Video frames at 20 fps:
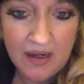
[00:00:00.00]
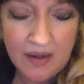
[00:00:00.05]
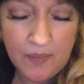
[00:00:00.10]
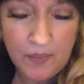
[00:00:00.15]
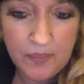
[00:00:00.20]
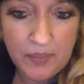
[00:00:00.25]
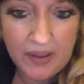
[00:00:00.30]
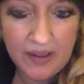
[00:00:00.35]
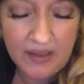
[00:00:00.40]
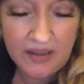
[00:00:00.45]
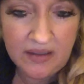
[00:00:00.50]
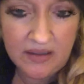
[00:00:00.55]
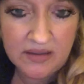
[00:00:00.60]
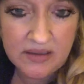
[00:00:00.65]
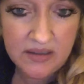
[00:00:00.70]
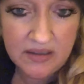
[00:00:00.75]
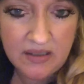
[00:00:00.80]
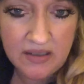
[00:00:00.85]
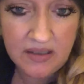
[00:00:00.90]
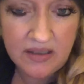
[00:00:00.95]
But
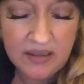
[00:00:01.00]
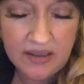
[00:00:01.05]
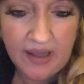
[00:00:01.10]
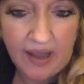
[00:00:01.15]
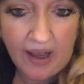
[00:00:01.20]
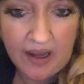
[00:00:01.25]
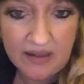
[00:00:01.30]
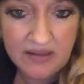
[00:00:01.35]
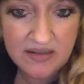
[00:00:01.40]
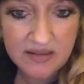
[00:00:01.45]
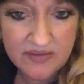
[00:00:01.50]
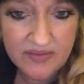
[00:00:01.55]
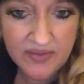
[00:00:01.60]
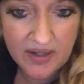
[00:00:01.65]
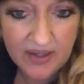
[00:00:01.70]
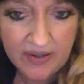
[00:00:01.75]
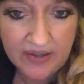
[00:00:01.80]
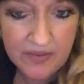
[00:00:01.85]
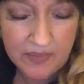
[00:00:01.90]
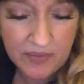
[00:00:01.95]
yeah, it's
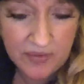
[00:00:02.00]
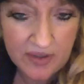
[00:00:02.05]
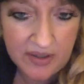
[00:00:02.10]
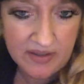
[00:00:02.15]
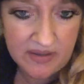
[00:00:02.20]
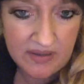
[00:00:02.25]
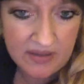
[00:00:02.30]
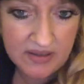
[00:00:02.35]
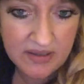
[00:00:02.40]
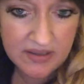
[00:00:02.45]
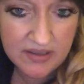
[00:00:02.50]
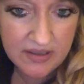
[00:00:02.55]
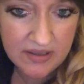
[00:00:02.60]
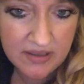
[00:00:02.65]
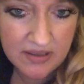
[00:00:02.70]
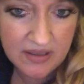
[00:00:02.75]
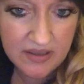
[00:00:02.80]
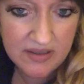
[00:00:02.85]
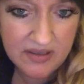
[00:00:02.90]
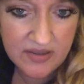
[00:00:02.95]
very important
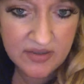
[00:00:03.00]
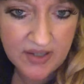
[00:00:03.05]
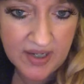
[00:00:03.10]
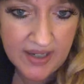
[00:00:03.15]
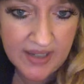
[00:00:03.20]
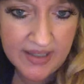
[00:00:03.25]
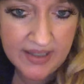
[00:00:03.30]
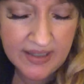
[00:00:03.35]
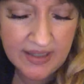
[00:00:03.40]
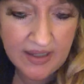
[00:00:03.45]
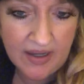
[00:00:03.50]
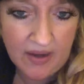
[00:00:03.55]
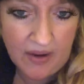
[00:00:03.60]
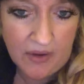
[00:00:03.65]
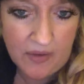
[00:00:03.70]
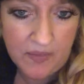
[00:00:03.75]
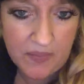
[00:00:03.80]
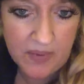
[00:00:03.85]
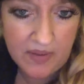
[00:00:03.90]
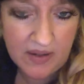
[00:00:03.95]
to try and get
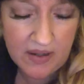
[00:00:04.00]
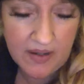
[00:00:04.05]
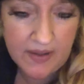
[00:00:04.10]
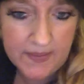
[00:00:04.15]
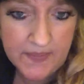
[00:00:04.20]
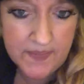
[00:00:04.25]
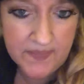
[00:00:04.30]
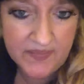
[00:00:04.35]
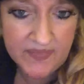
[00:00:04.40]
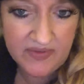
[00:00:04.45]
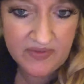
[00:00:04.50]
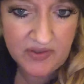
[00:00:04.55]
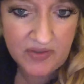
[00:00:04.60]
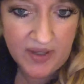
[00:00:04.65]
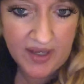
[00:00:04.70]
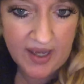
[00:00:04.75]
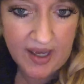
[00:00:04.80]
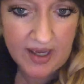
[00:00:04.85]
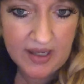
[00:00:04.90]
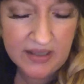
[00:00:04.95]
help if you
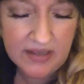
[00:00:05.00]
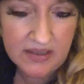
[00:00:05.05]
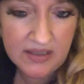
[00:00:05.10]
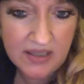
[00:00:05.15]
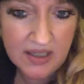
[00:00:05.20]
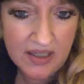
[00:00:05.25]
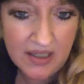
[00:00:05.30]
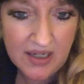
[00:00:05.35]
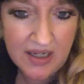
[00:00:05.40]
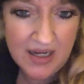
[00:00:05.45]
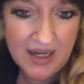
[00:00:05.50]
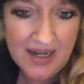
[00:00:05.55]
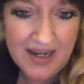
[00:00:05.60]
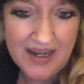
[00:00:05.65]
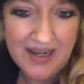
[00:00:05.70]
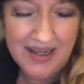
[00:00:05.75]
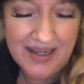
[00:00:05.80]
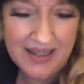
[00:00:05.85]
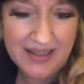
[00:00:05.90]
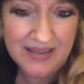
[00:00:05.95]
can.
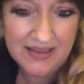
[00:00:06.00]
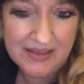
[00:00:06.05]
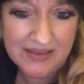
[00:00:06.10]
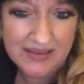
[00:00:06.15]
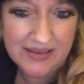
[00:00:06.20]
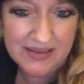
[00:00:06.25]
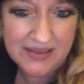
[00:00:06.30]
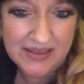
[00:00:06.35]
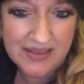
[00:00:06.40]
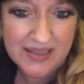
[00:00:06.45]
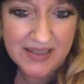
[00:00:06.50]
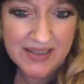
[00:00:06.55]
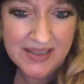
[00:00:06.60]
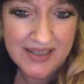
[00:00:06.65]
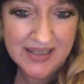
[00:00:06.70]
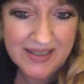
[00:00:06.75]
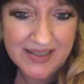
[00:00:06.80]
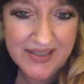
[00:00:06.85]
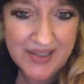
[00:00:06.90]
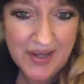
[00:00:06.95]
And
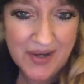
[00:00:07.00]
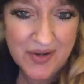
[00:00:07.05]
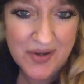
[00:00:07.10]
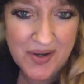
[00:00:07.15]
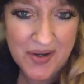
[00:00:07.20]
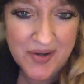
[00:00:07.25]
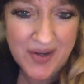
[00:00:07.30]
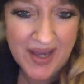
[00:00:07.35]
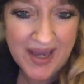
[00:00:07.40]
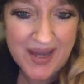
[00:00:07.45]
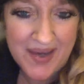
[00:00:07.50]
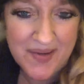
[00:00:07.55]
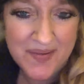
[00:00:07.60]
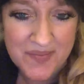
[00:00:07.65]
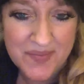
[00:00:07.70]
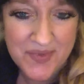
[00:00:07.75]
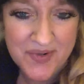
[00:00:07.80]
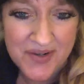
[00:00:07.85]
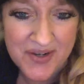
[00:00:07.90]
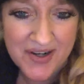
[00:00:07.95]
so, okay,
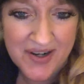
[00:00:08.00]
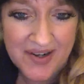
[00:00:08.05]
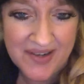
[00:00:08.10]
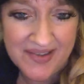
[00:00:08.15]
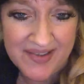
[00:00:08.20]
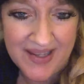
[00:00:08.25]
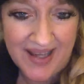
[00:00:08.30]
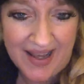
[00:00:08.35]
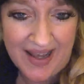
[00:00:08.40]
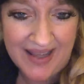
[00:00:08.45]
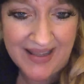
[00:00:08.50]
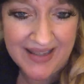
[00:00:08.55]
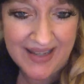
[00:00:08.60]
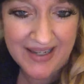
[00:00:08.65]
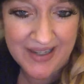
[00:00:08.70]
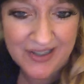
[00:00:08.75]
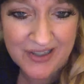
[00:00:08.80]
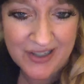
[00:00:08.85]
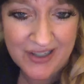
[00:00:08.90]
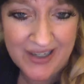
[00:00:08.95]
more on that
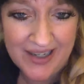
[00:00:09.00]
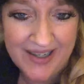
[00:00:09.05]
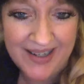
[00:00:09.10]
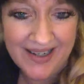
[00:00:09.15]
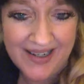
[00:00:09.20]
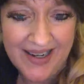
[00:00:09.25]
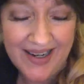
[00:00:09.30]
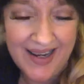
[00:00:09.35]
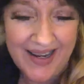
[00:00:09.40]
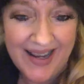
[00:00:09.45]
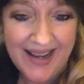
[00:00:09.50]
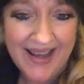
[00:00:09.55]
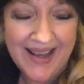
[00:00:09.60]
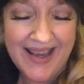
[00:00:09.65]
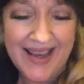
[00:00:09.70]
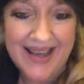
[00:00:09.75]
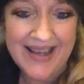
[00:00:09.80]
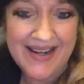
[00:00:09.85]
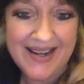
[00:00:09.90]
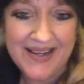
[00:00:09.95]
later.
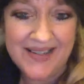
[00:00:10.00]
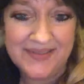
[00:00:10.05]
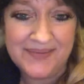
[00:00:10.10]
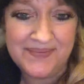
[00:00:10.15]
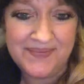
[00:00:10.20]
And